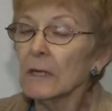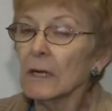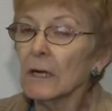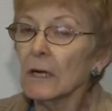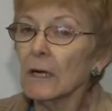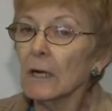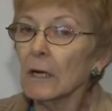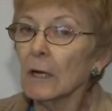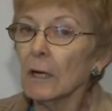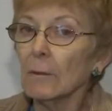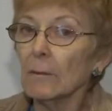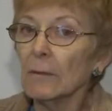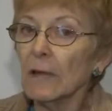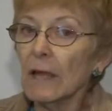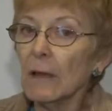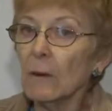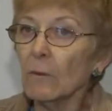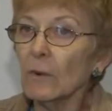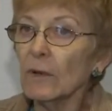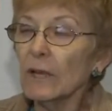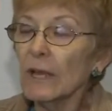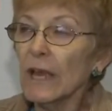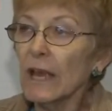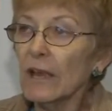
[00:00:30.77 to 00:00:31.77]
um, and
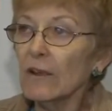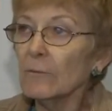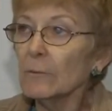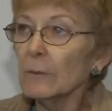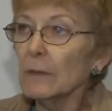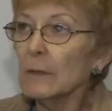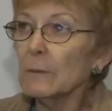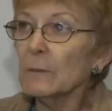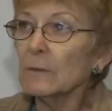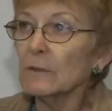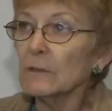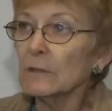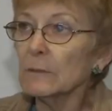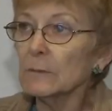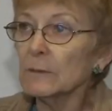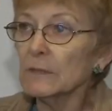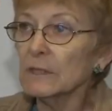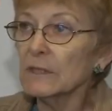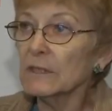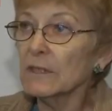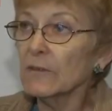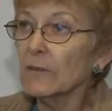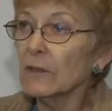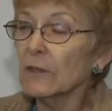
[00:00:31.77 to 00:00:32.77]
we have people
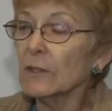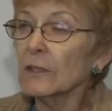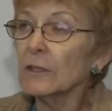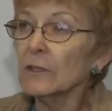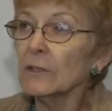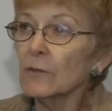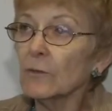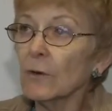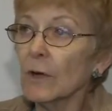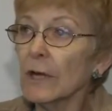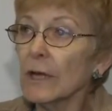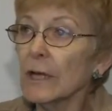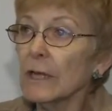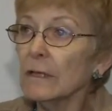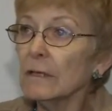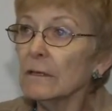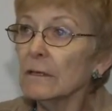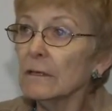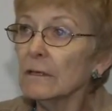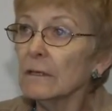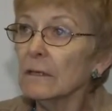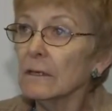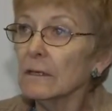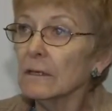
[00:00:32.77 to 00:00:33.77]
specifically
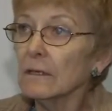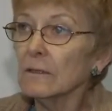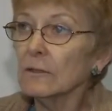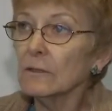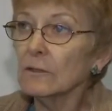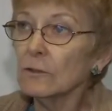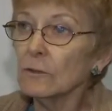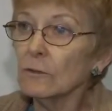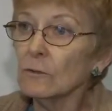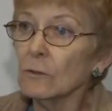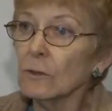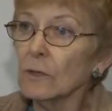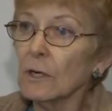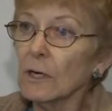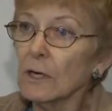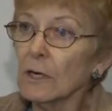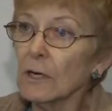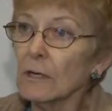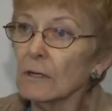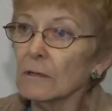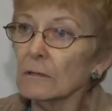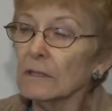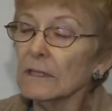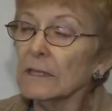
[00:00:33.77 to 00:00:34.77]
trained to
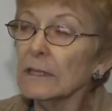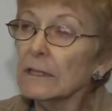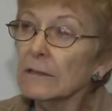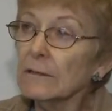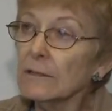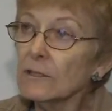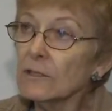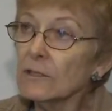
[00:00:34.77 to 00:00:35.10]
uh, lead